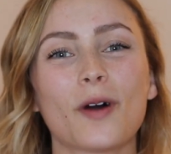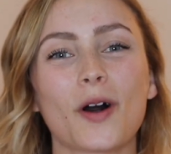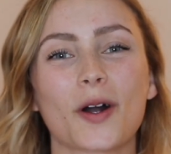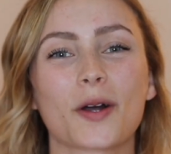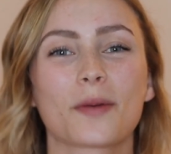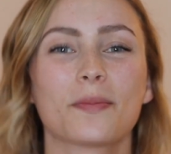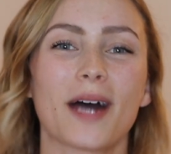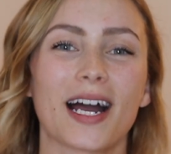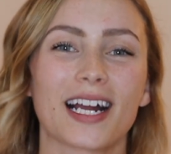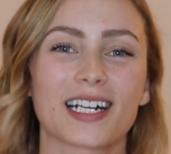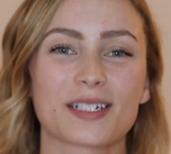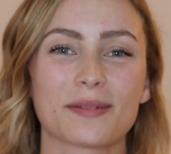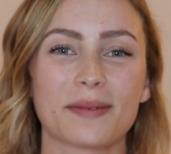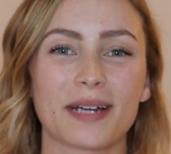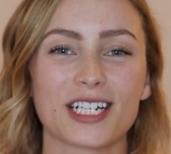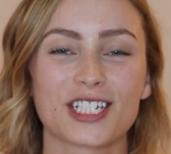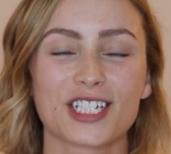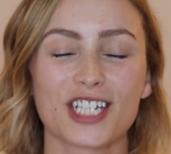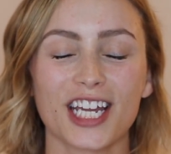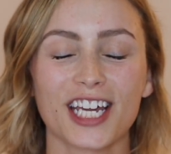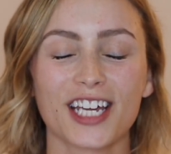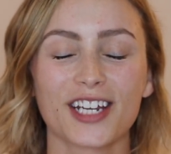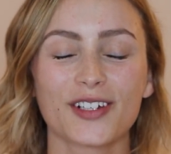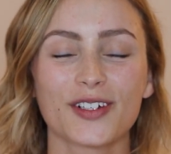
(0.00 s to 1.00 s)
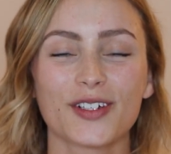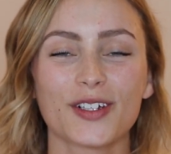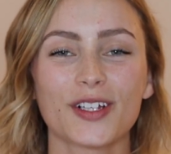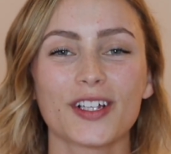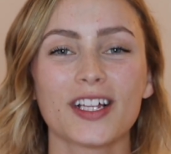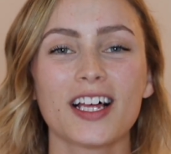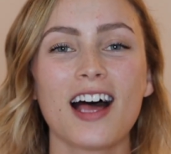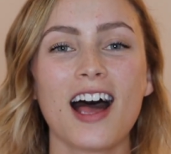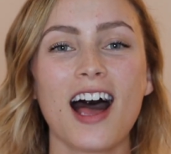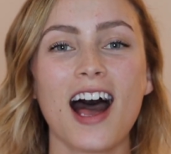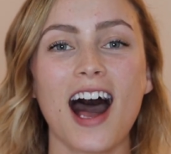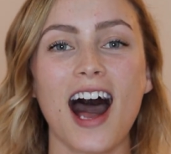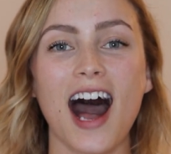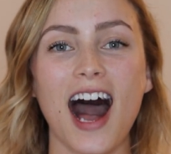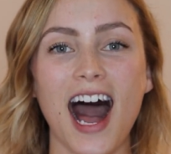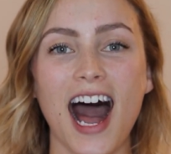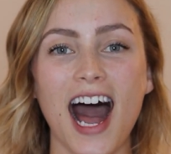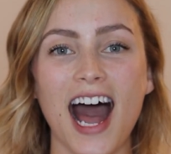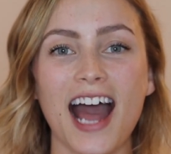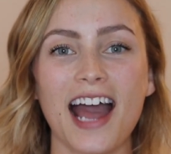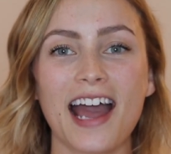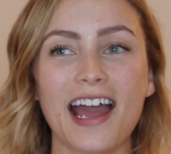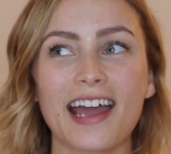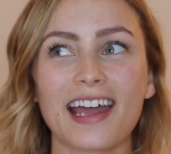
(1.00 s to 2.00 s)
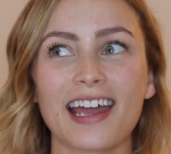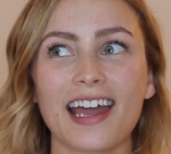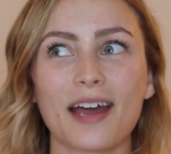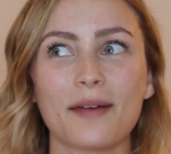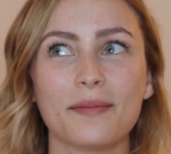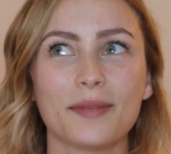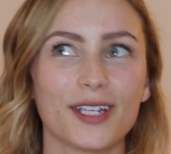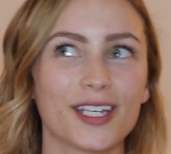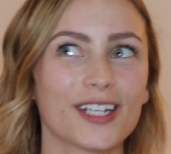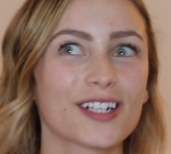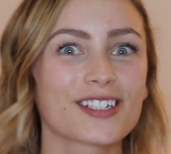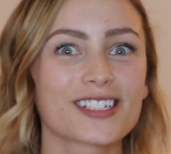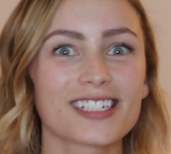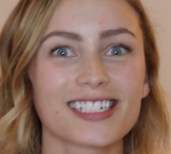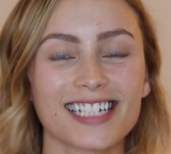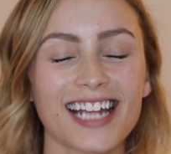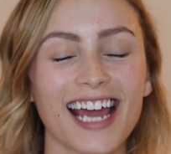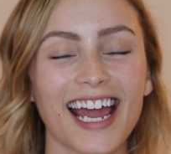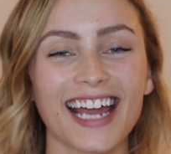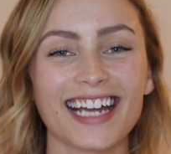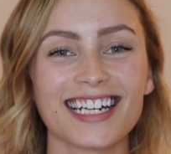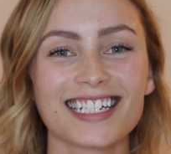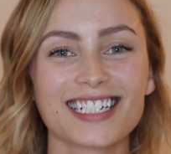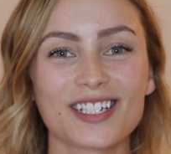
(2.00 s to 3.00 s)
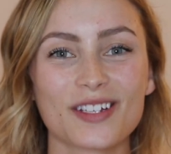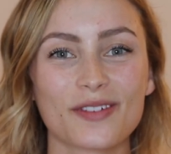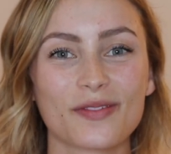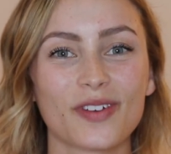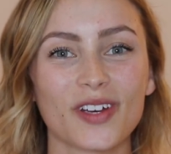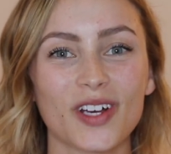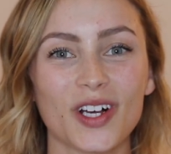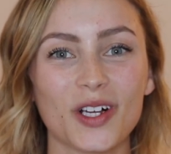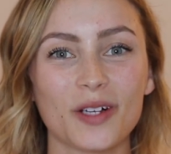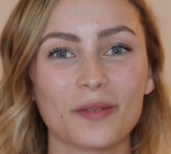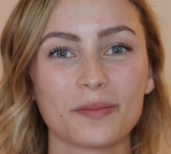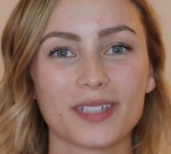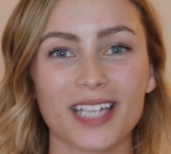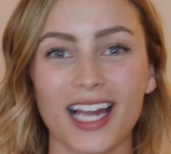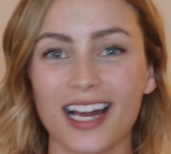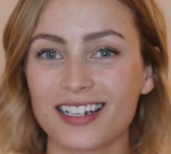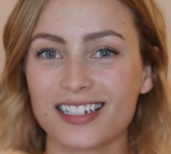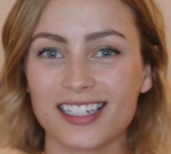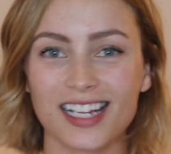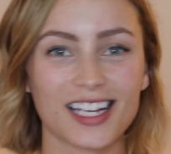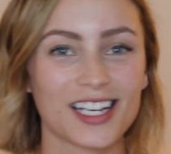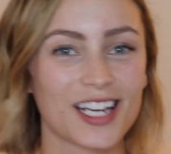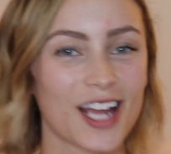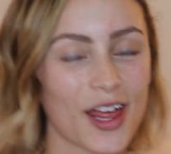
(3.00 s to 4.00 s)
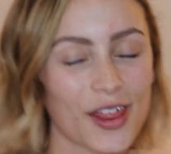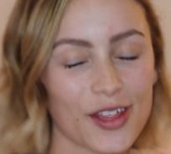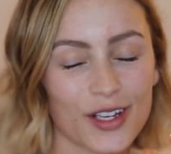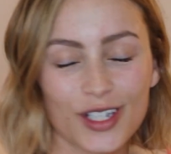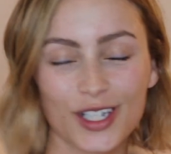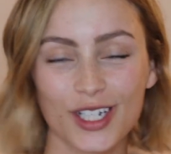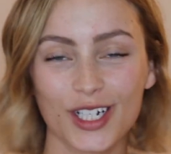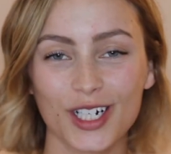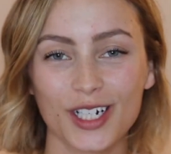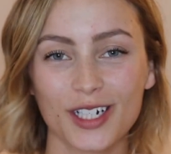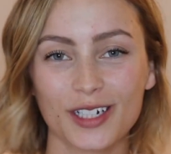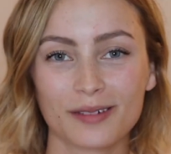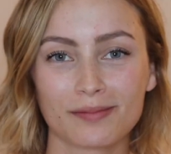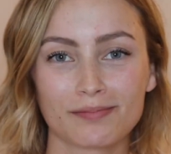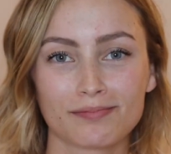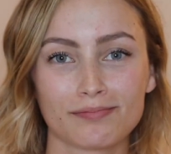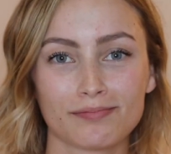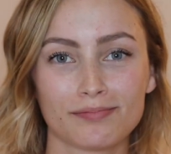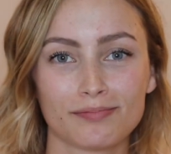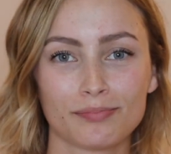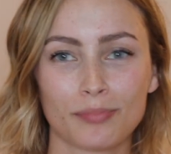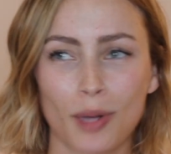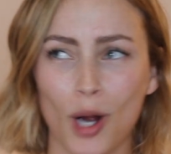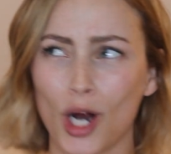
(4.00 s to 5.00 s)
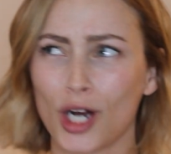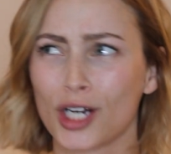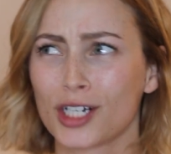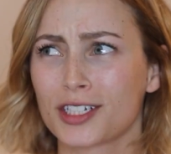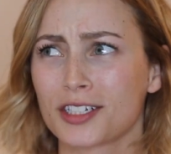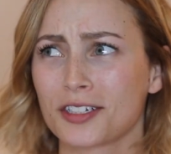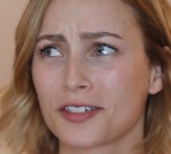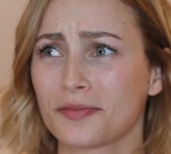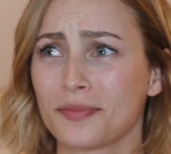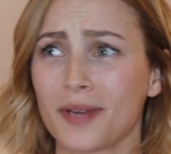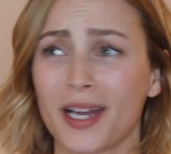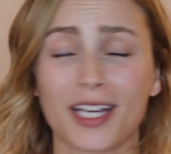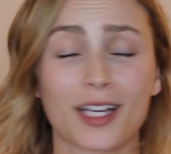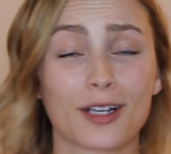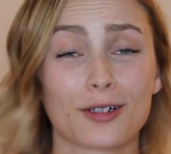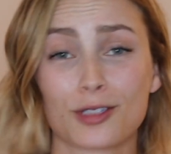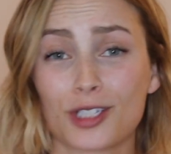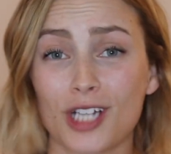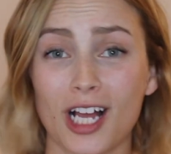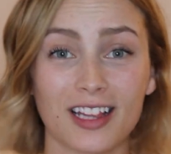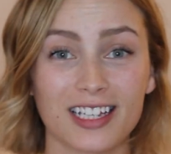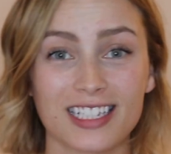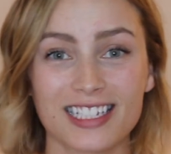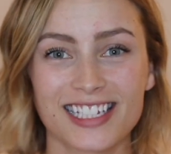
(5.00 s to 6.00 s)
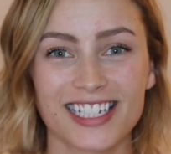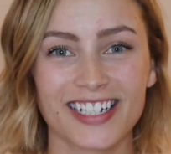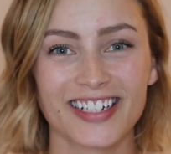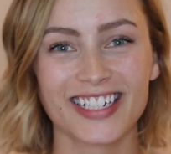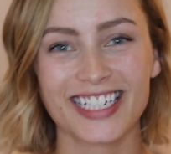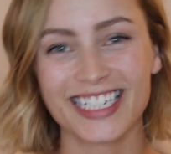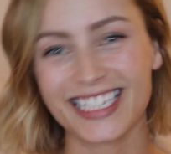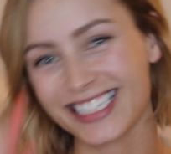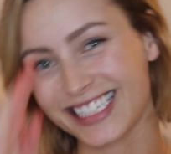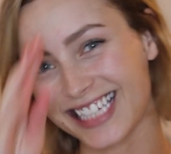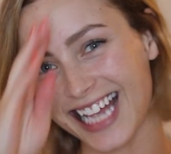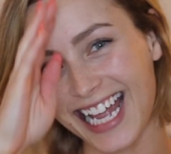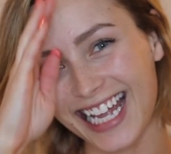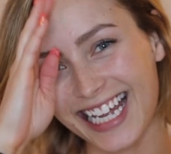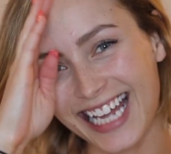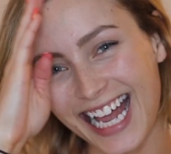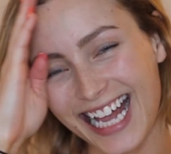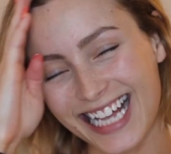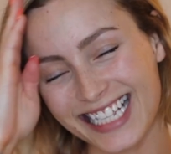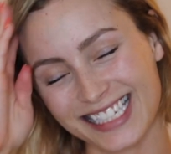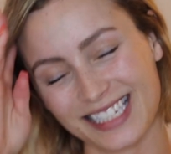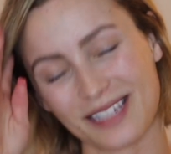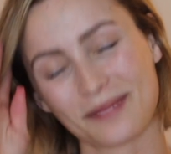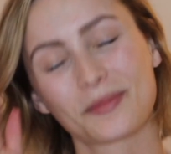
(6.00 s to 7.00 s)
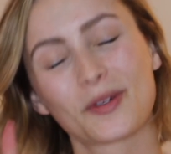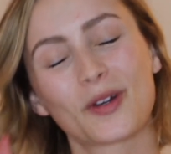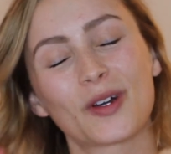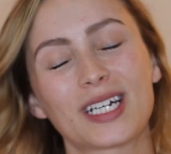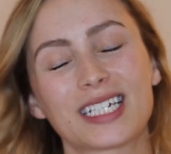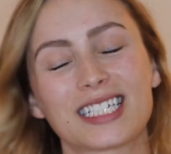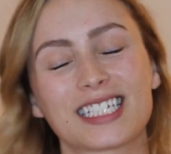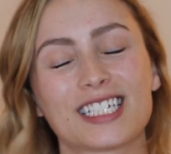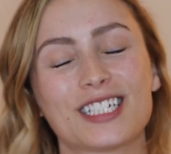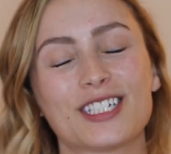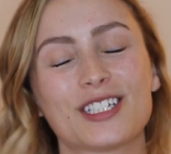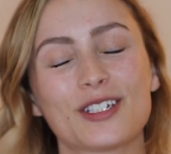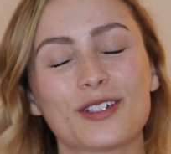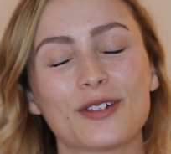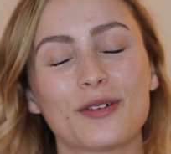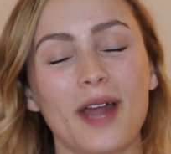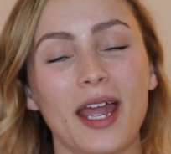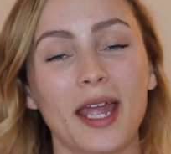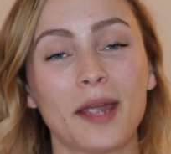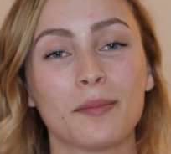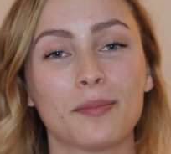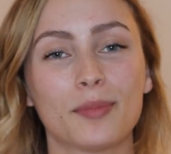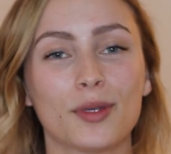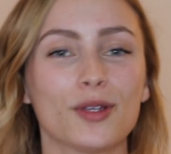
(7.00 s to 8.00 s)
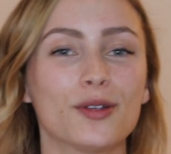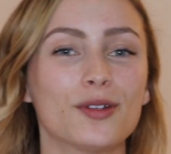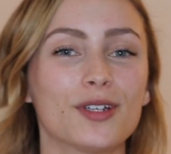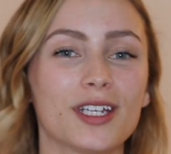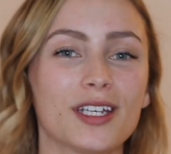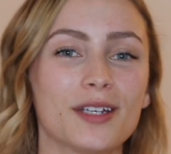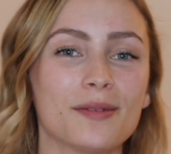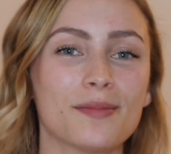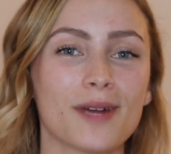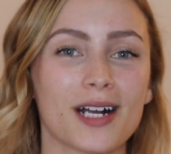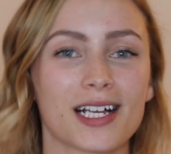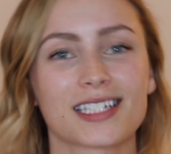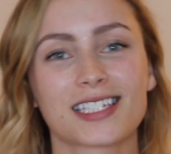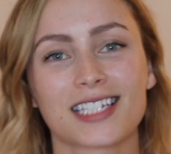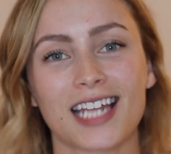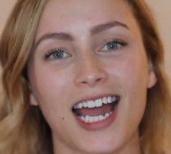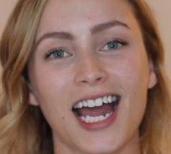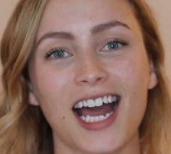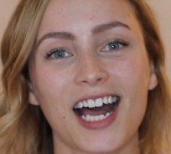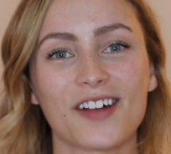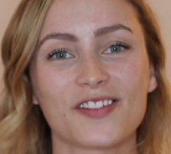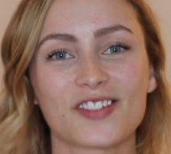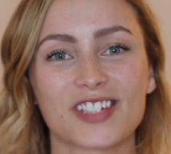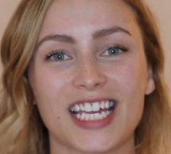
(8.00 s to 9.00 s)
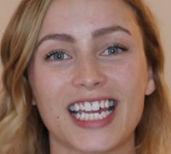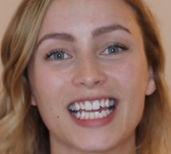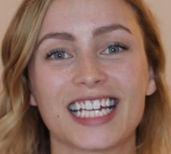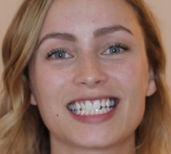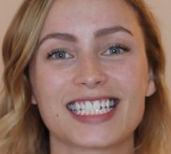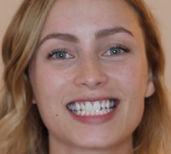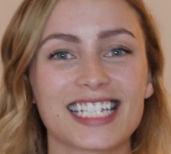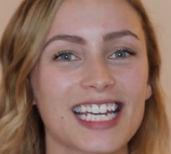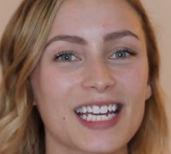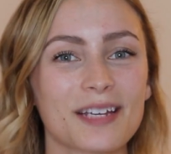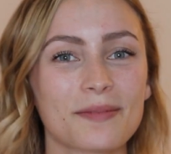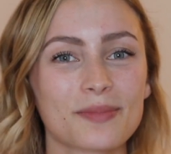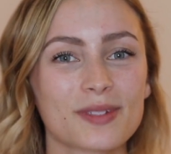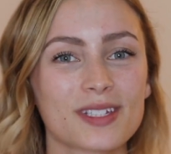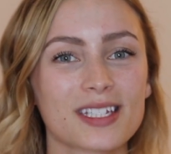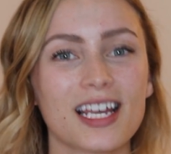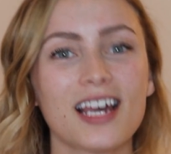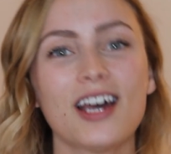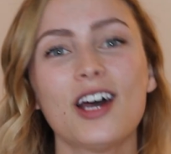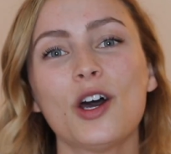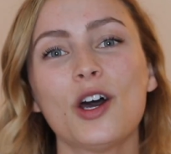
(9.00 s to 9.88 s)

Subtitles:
welcome back to my channel. I am here today to film yet another part of my Coachella series, I guess. I'm going to do a beauty must-haves and tips.